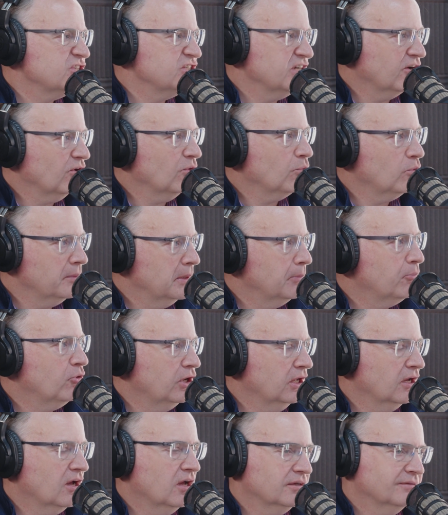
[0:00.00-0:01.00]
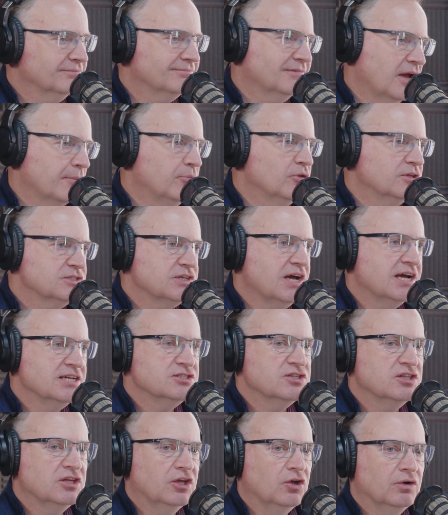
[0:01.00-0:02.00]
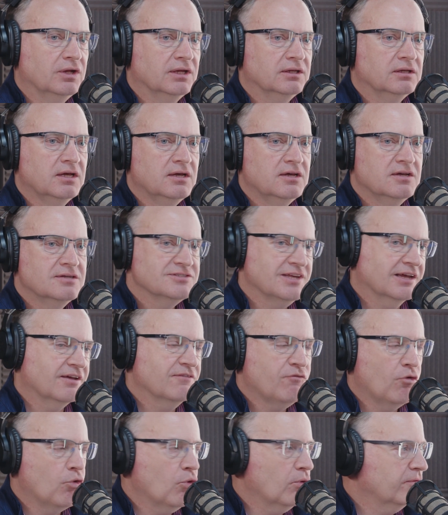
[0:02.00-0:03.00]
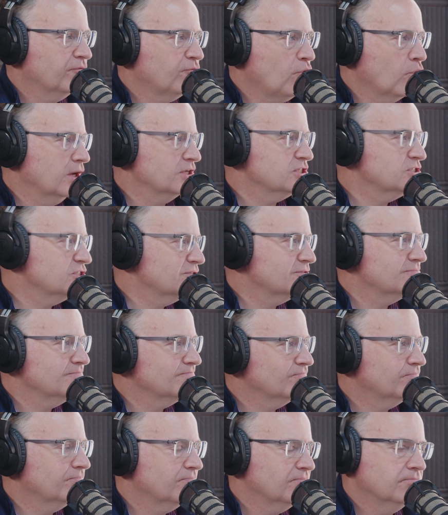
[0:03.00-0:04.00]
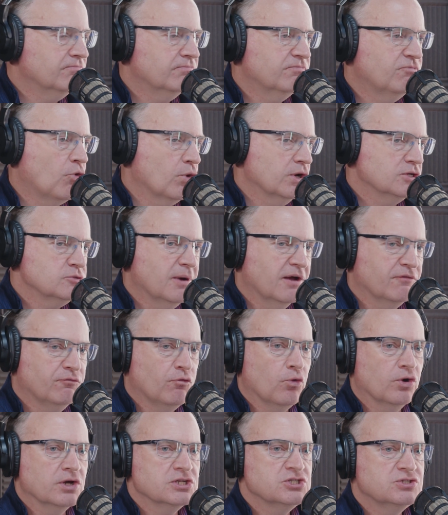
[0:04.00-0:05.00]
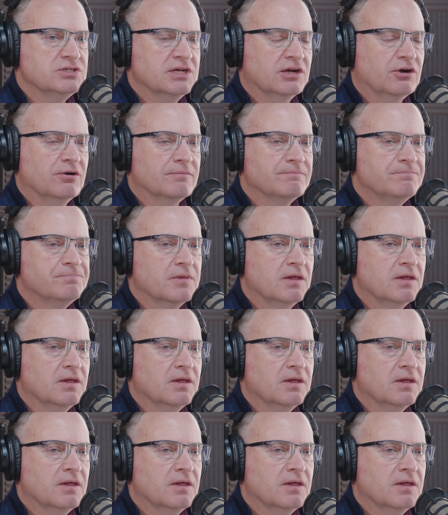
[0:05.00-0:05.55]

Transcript: sticker we'll be putting on a couple of sides of the unit. It's like a 4-inch by 4-inch sticker.